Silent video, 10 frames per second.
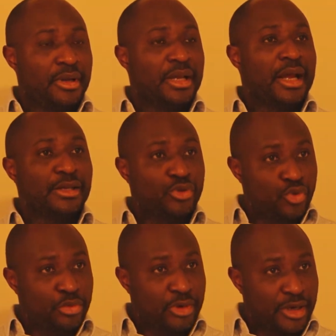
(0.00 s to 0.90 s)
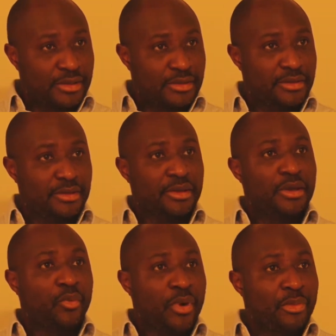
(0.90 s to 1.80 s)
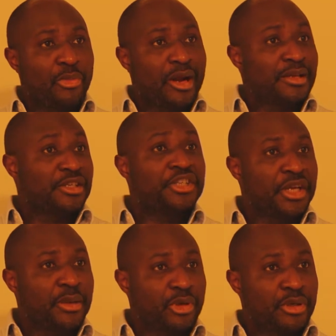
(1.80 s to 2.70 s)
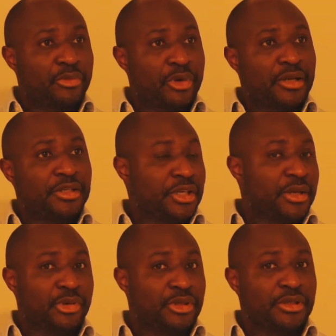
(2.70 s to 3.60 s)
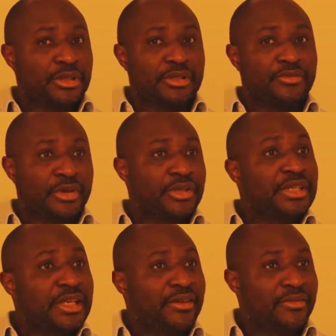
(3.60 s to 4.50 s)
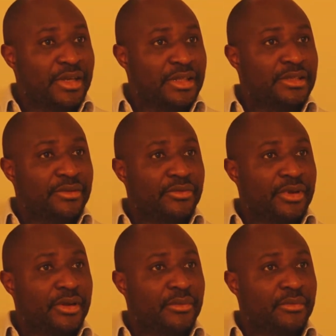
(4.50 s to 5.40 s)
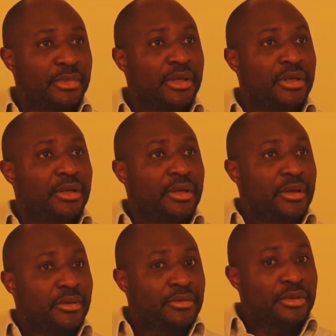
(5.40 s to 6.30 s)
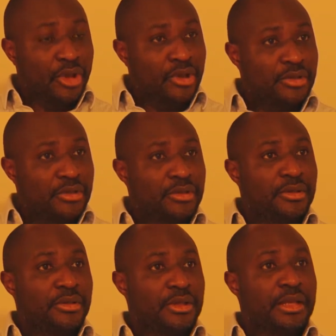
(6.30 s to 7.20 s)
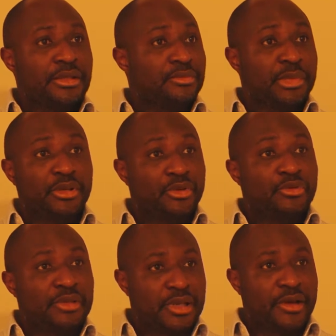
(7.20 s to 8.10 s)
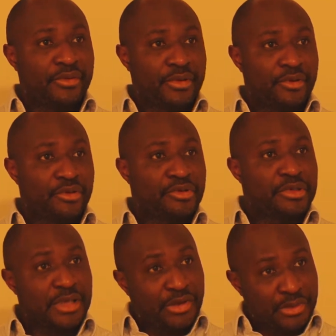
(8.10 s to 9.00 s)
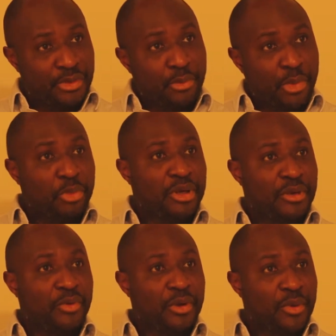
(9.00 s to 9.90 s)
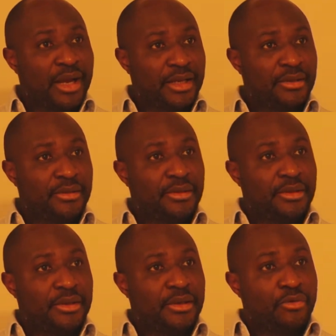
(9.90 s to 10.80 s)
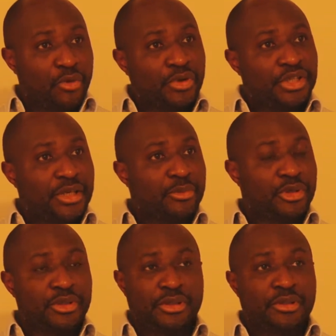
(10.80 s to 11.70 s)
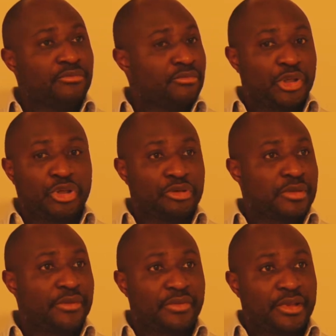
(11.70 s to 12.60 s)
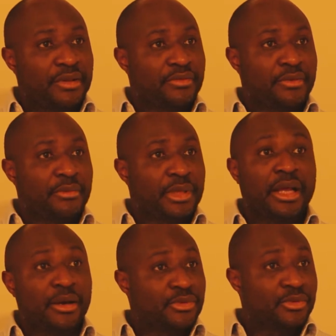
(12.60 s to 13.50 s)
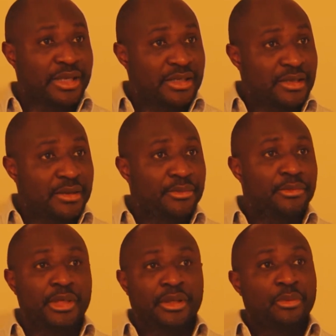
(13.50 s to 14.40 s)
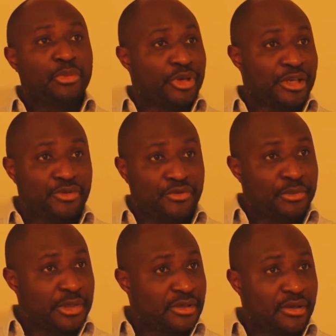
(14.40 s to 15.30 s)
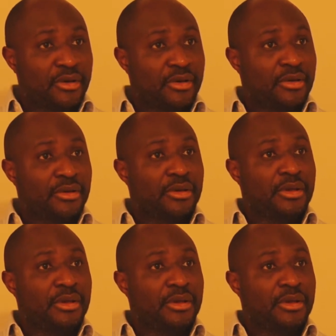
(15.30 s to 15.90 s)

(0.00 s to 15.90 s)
It has two brands. One brand is a shea butter brand. Shea butter is a very skin-effective nut that is being used in the African countries now. It's become popular worldwide. Raw shea butter cures everything from, it helps with eczema, protects you from the sun,